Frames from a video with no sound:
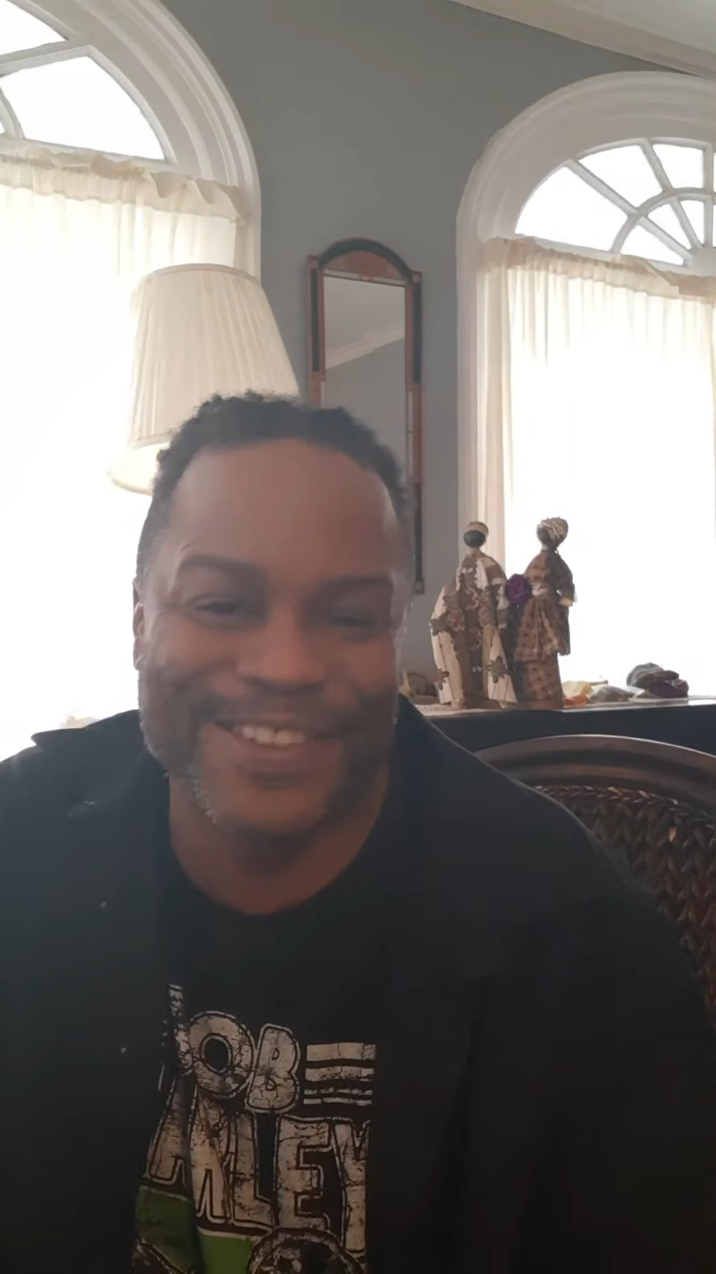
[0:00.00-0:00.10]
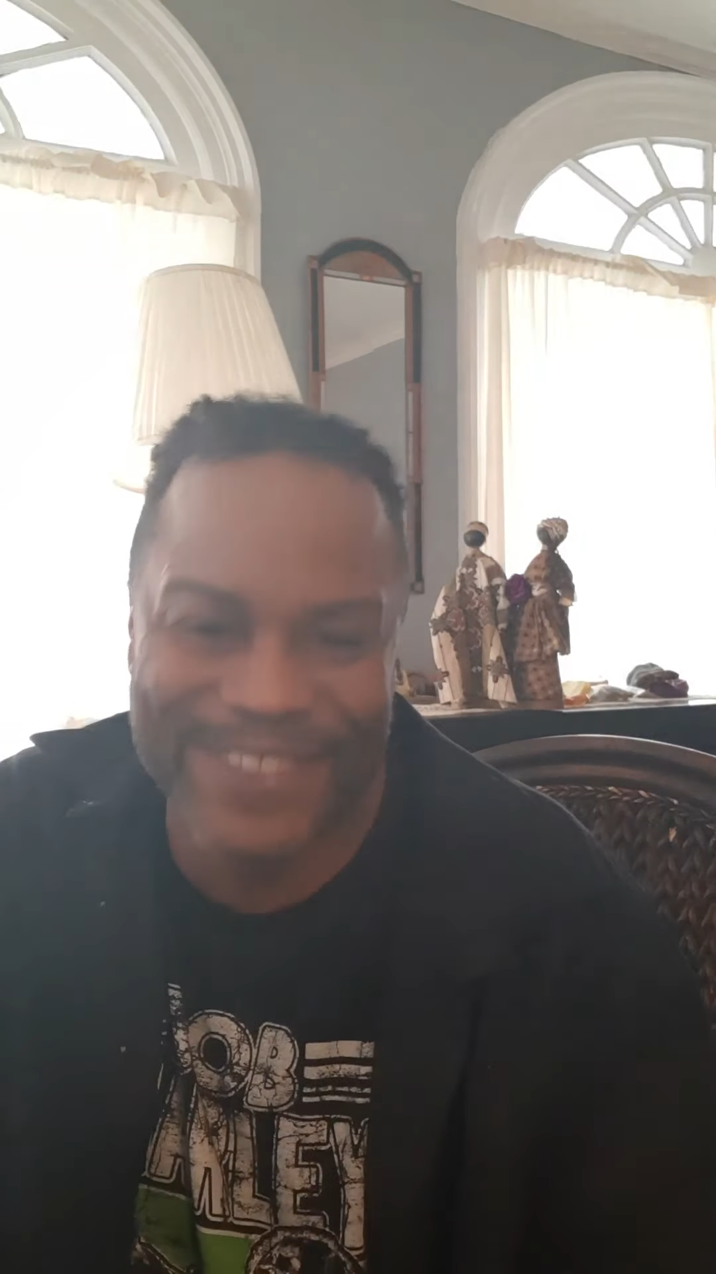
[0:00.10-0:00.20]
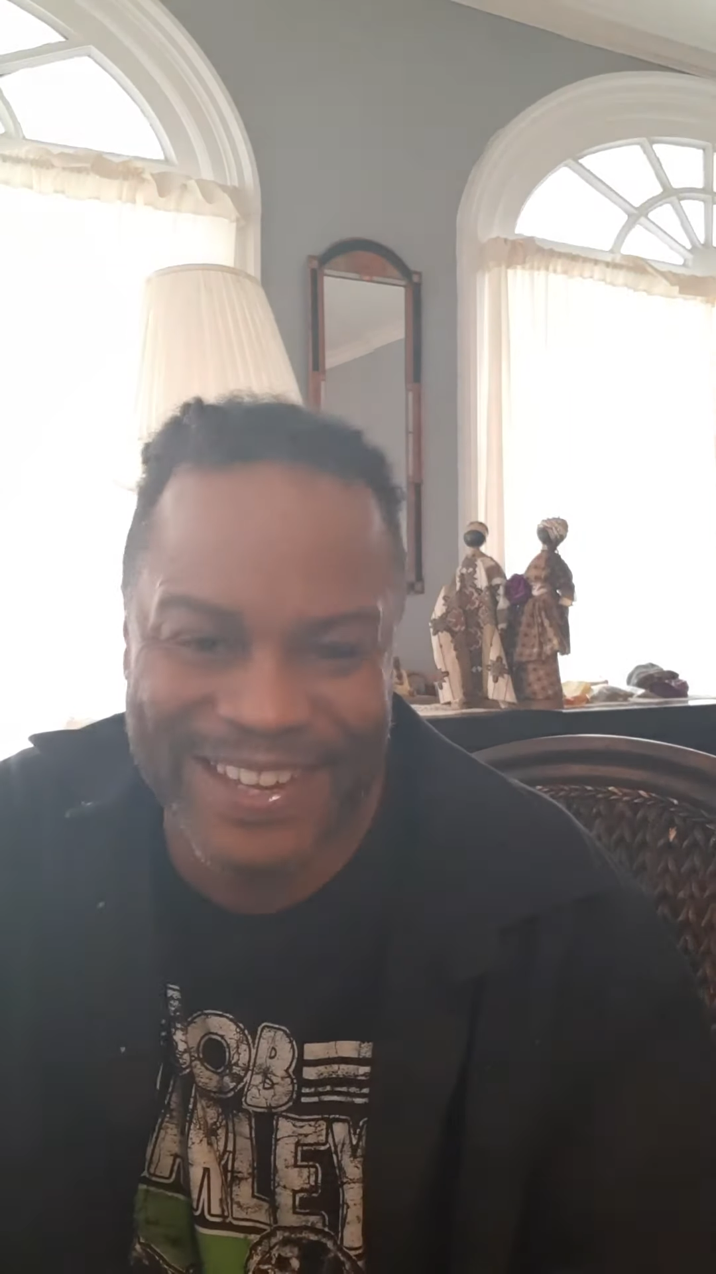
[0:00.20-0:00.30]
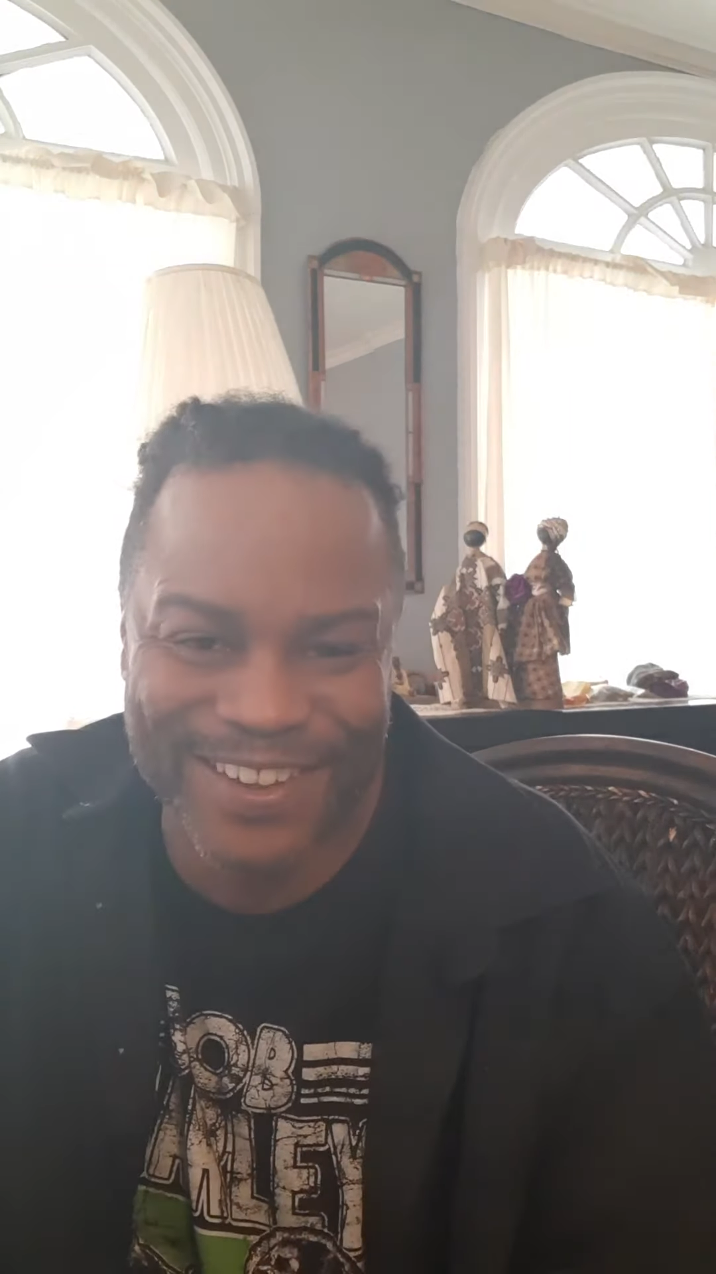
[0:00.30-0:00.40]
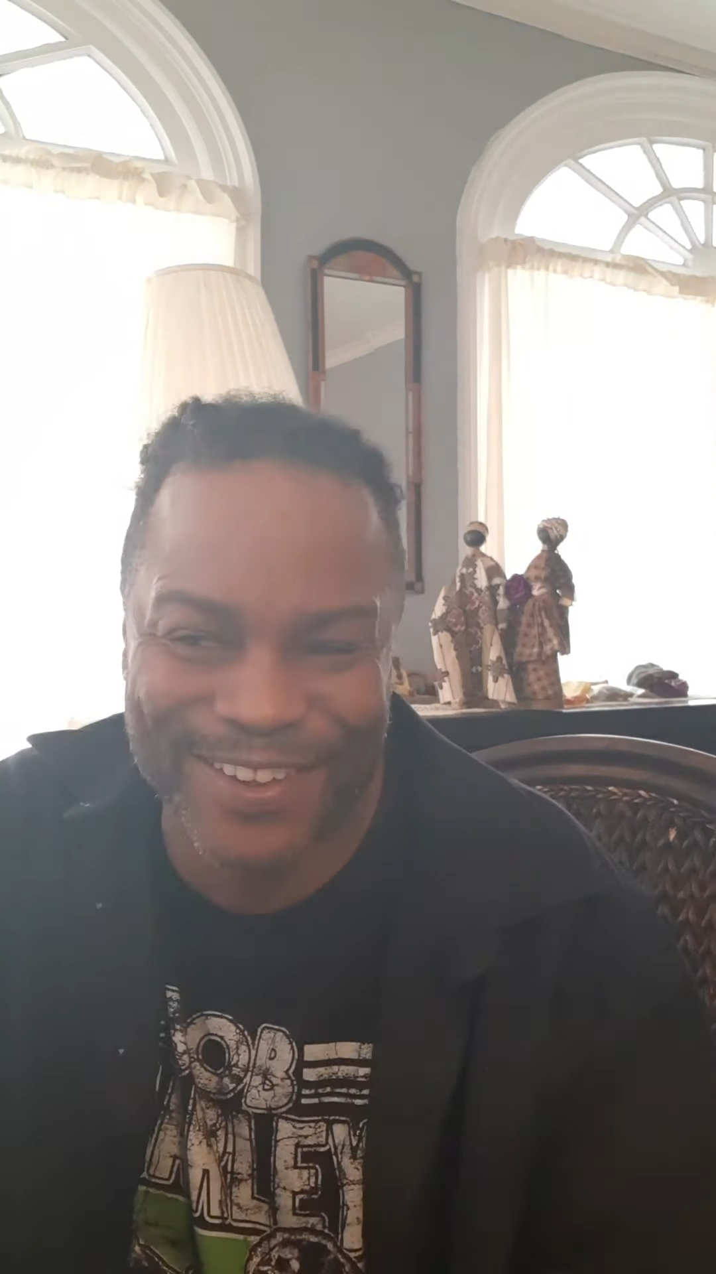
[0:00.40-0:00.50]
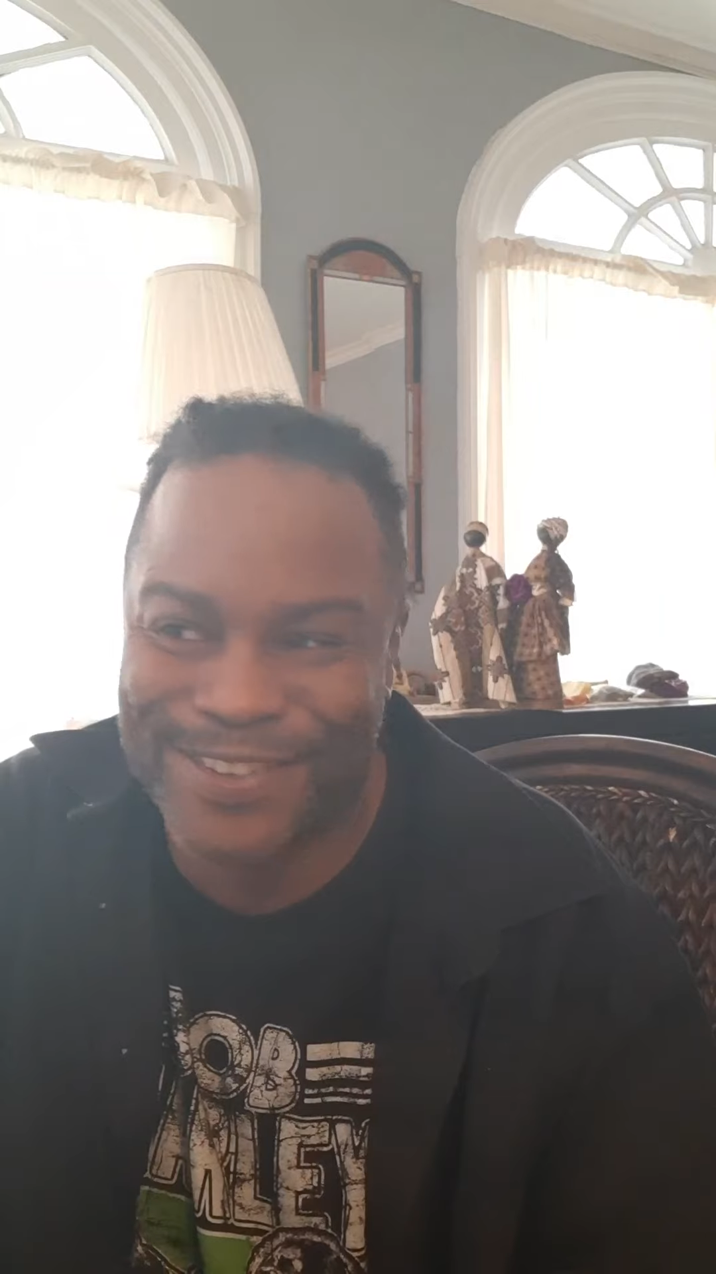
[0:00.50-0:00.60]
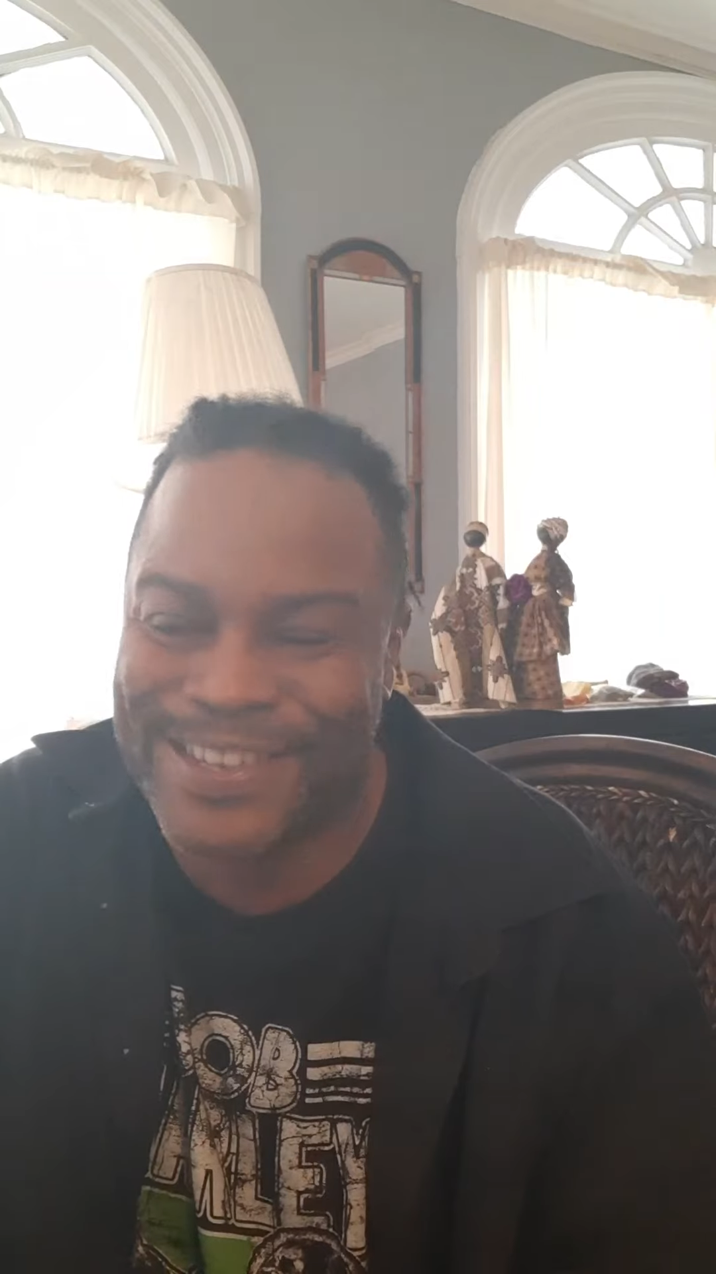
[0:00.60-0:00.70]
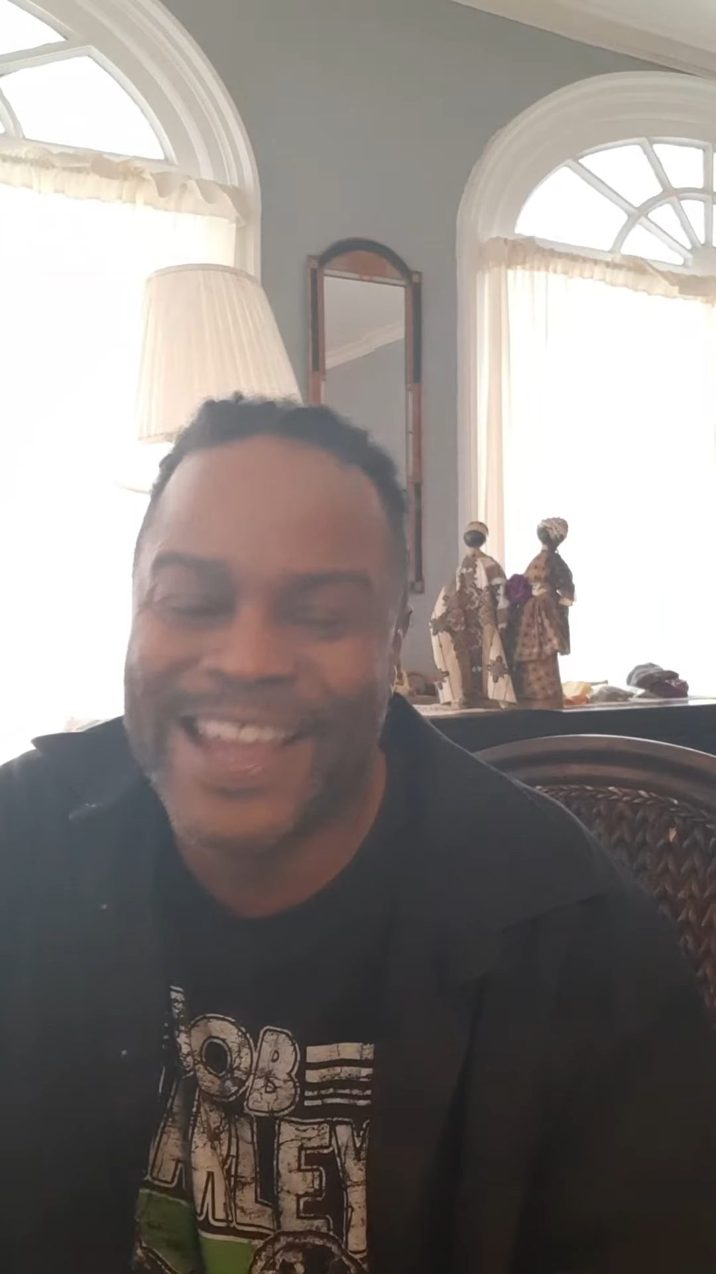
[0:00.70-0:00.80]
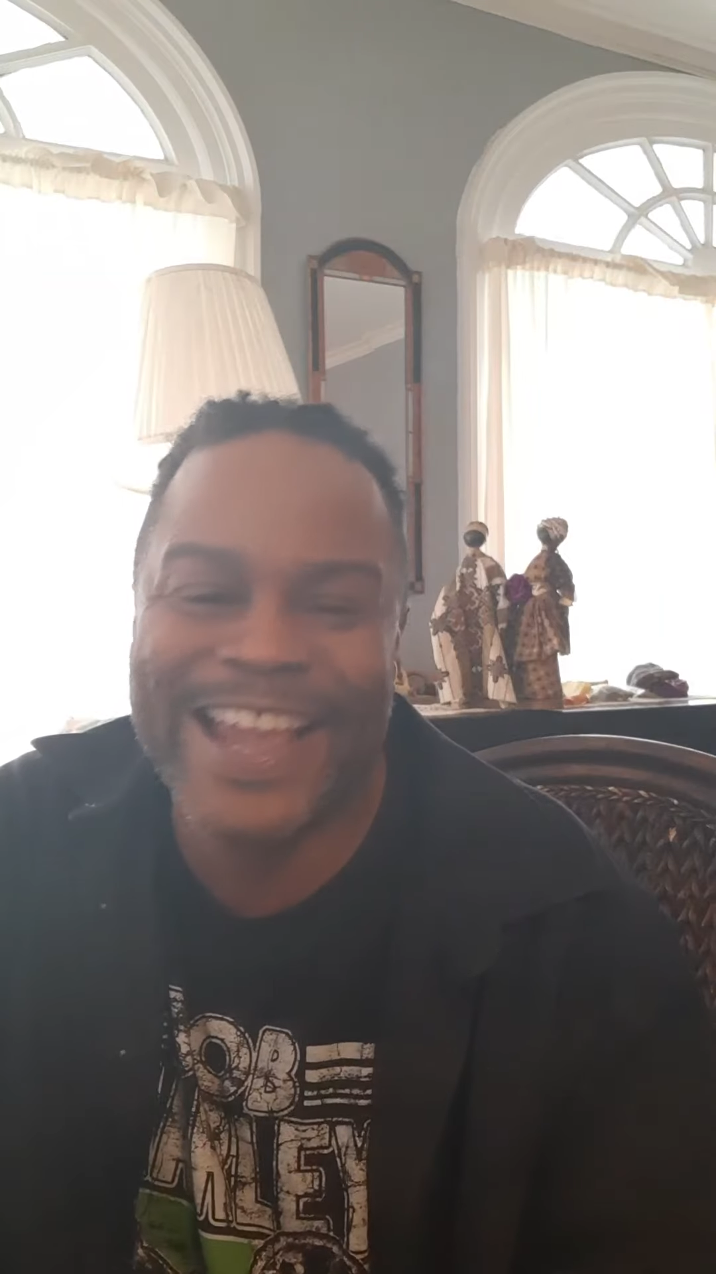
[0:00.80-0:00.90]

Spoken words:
videos